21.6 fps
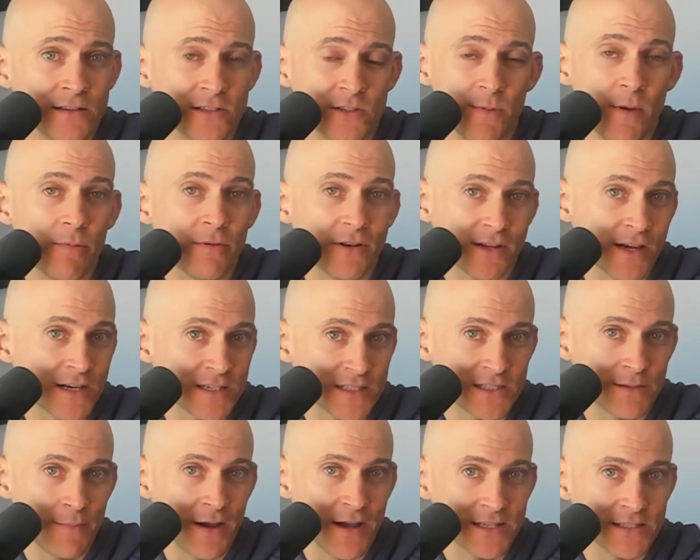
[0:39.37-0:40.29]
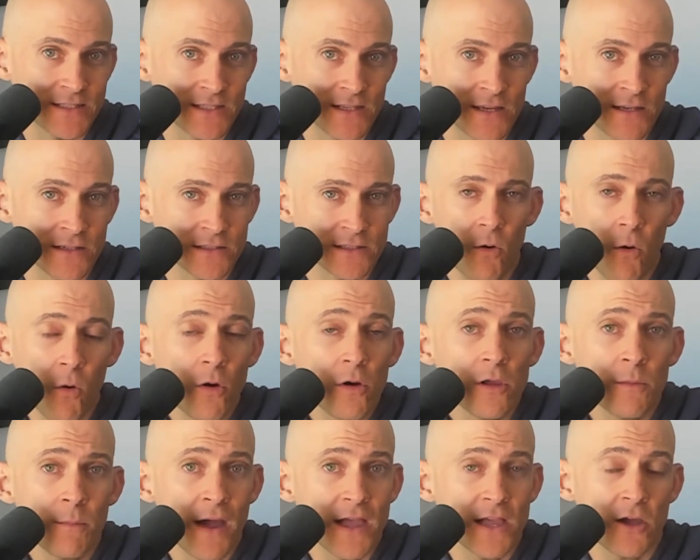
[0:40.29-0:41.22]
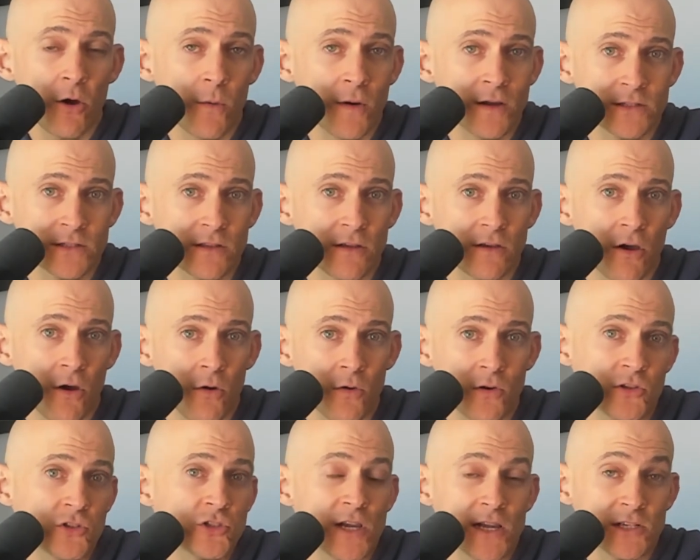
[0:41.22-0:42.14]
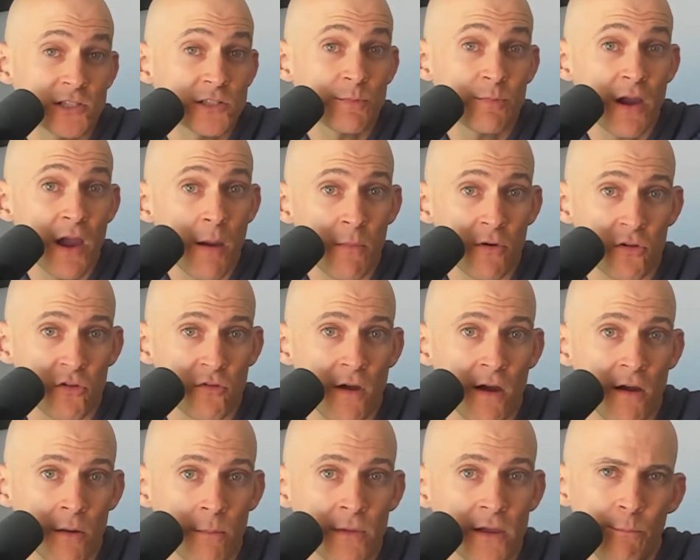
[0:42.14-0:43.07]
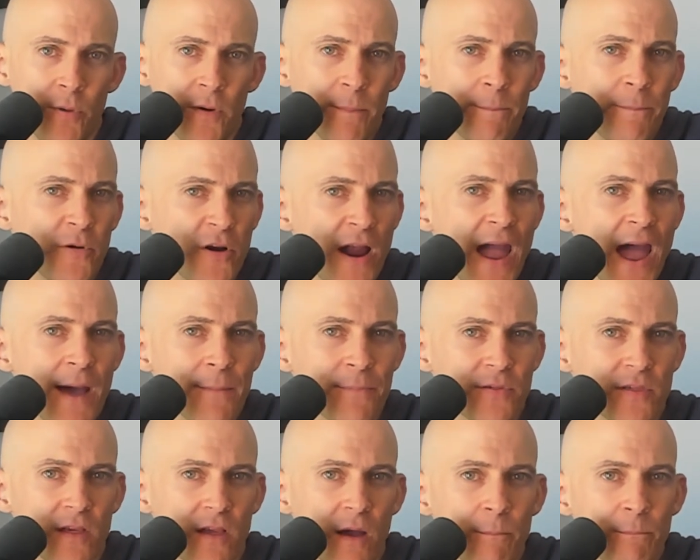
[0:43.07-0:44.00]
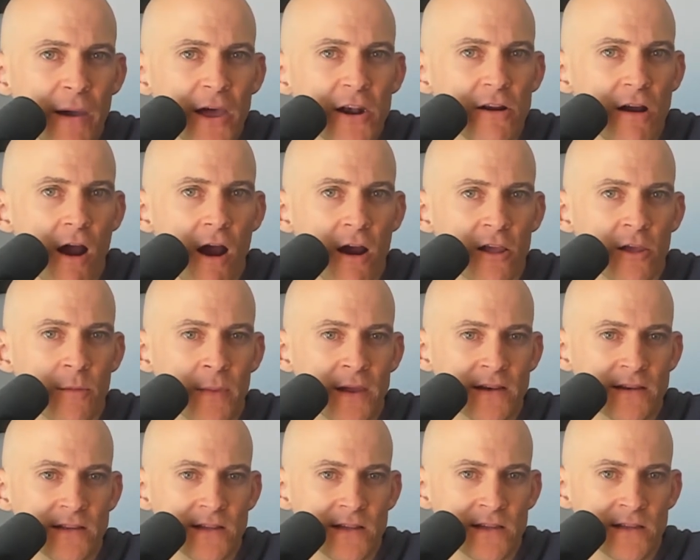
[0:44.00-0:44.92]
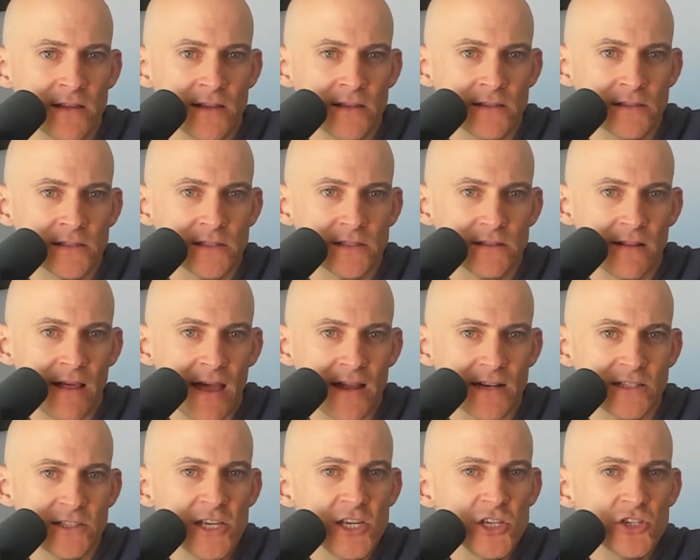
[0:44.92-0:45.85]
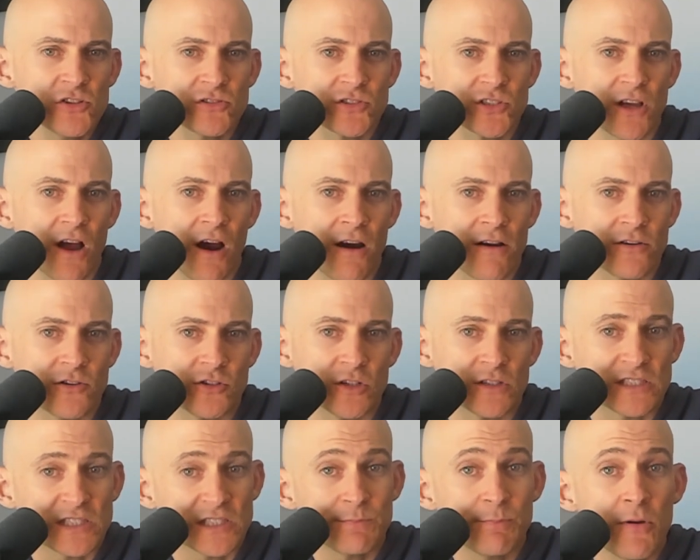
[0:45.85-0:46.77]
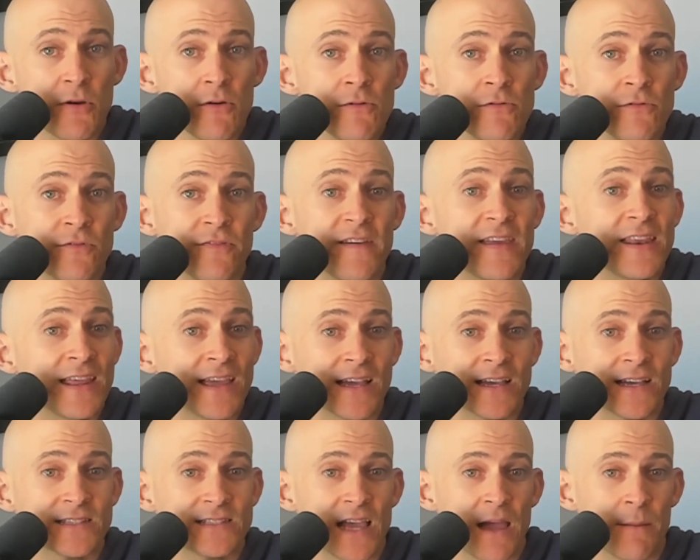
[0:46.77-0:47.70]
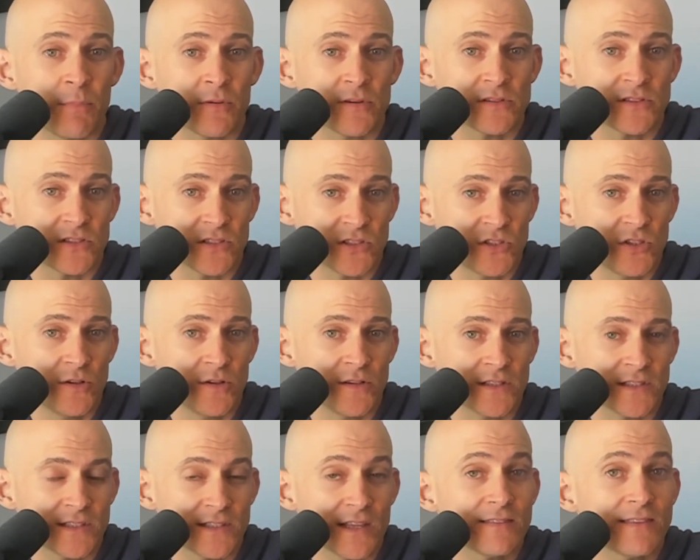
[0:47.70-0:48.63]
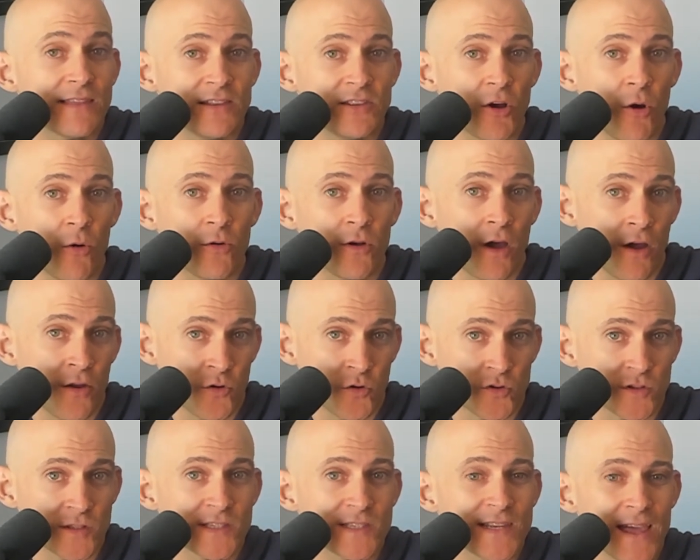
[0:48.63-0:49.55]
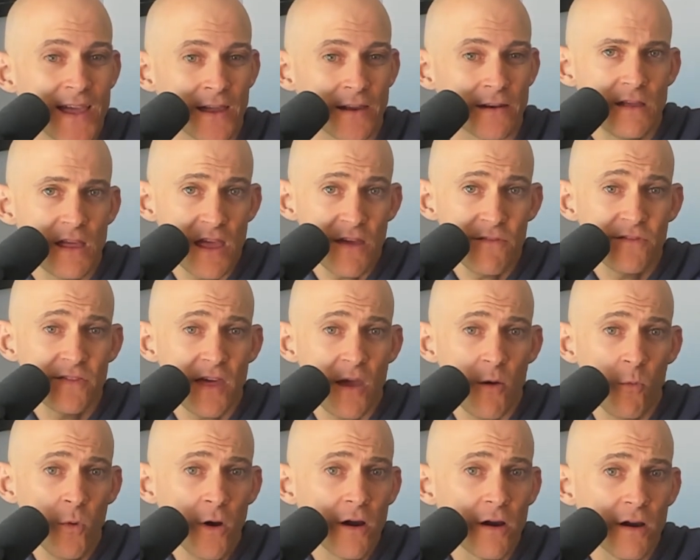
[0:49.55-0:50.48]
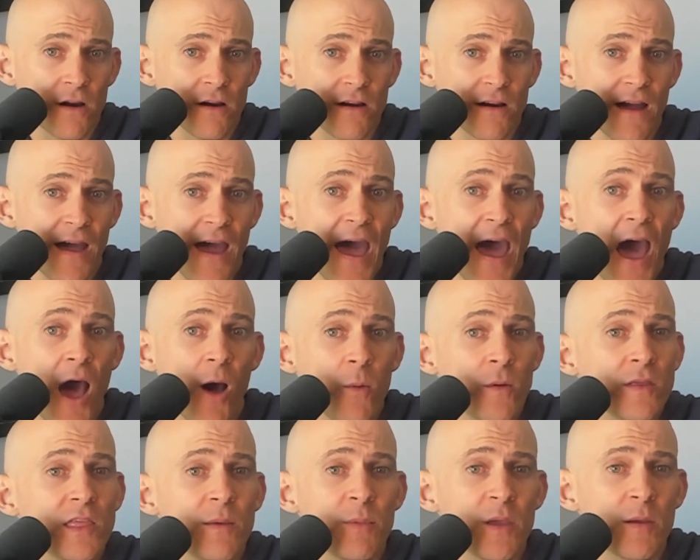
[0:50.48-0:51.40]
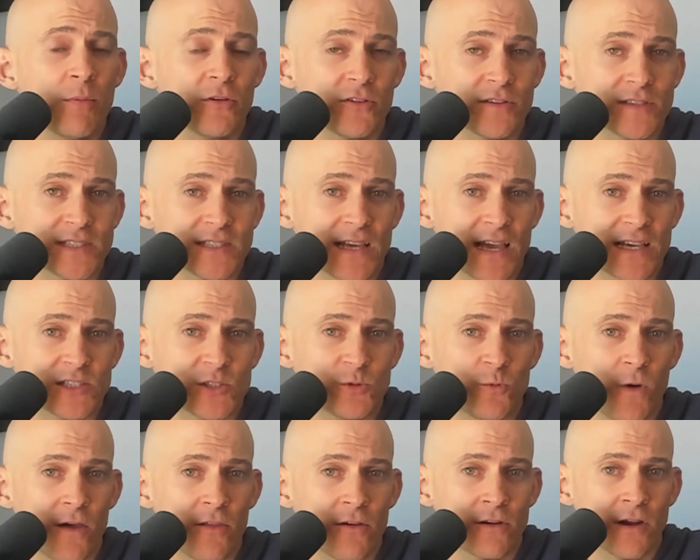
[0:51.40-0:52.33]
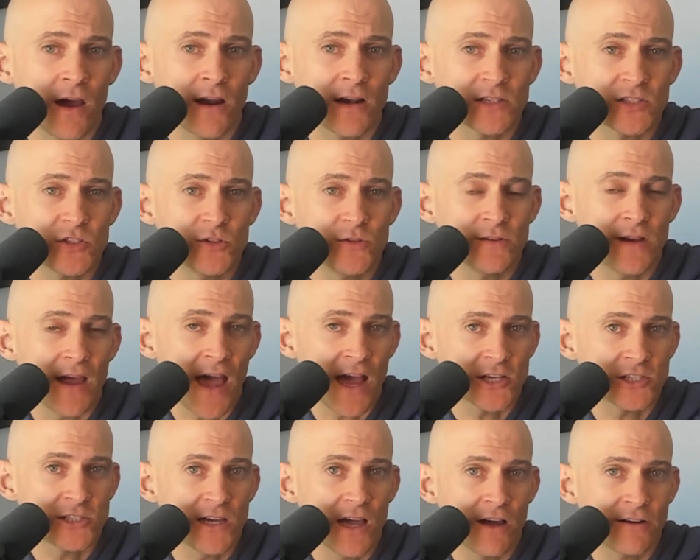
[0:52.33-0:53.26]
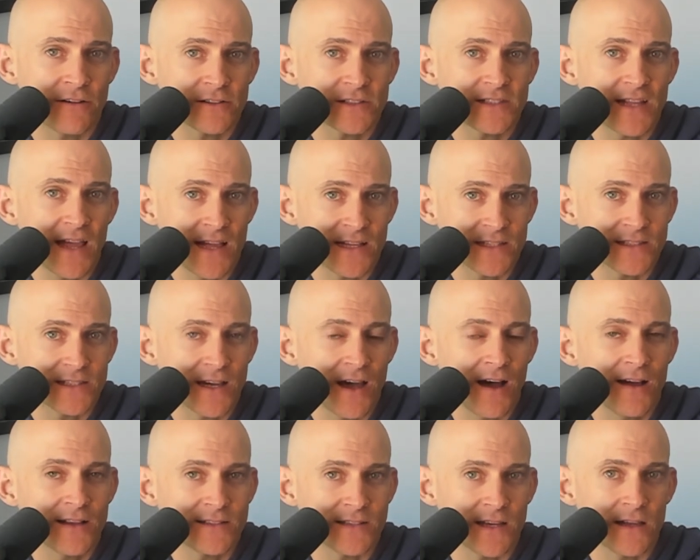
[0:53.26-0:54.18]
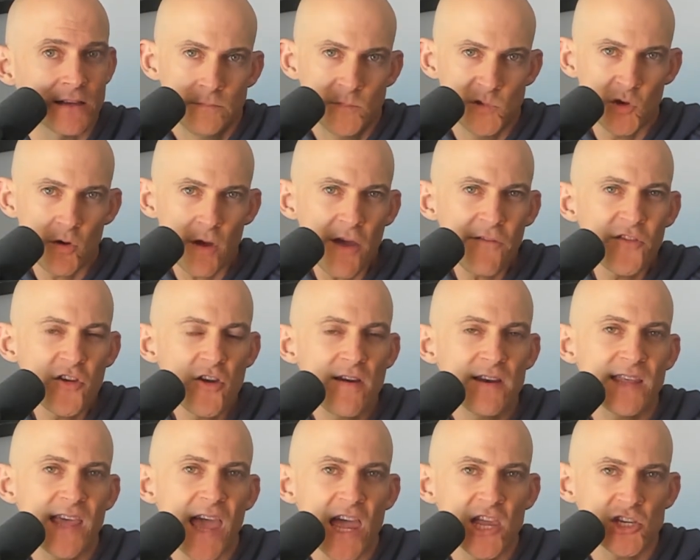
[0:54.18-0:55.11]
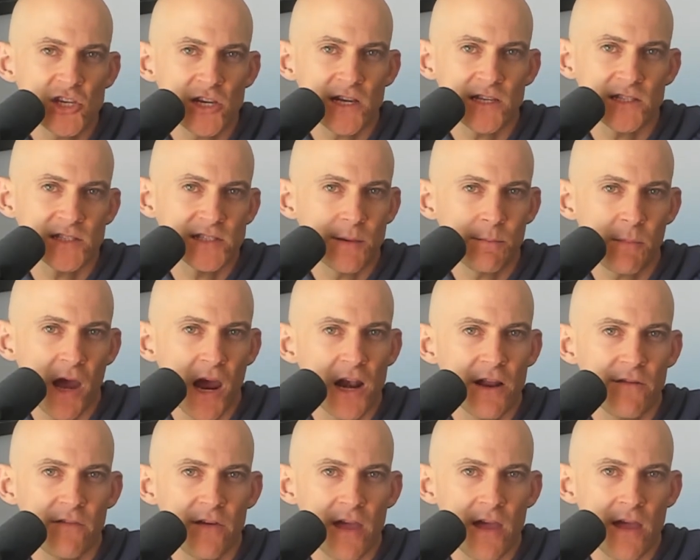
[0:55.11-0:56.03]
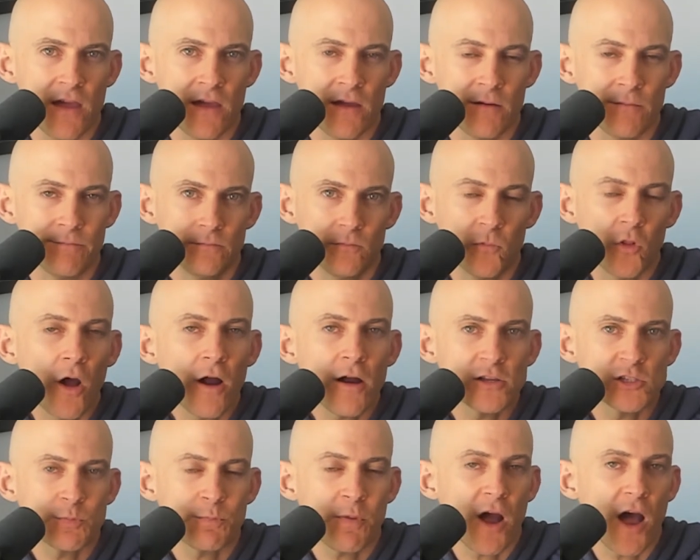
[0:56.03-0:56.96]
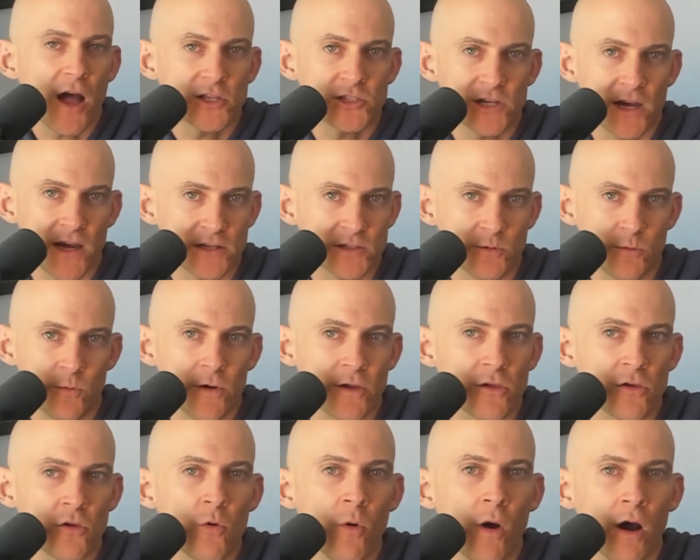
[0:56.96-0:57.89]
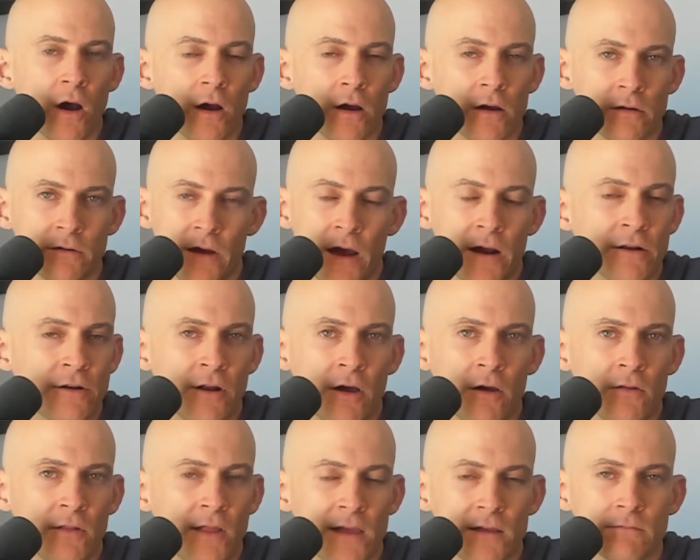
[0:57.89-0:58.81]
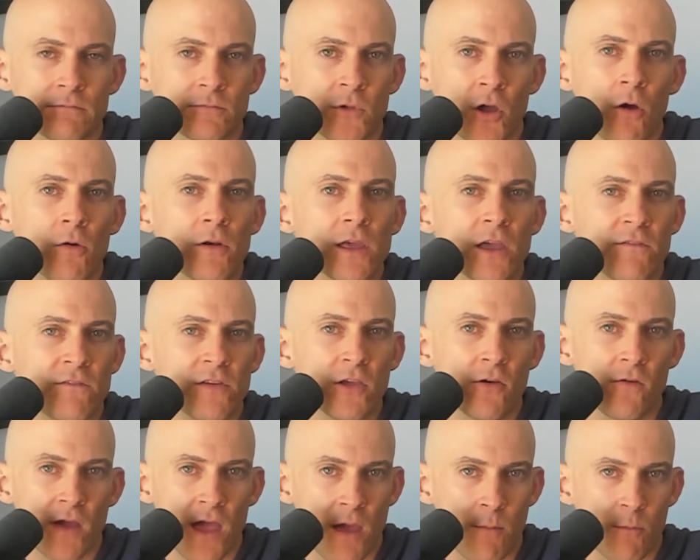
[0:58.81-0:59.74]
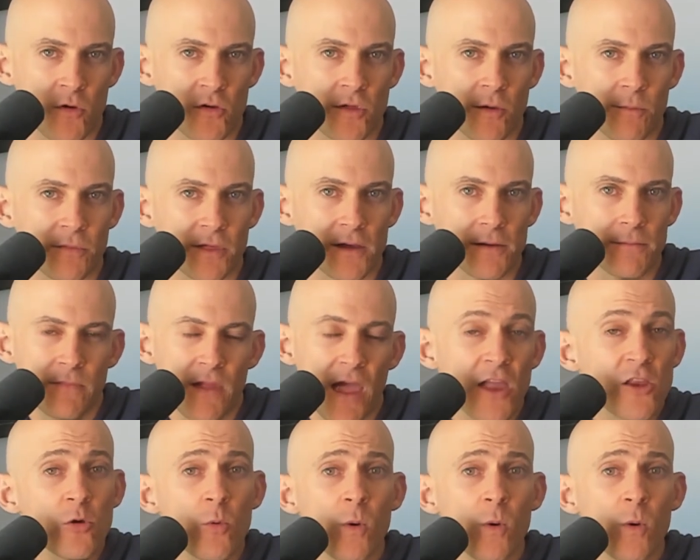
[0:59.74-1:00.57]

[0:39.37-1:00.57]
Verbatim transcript: to be able to customize things, or you might go into the code and change the parameters around a bit. But perhaps a better argument is that teachers aren't just spoon-feeding examples to students that they don't understand. If they were, how would they be able to assess whether or not a student actually understands the content? So if you're engaging in some kind of a large project where you are, I don't know, like coding a video game or something, and you're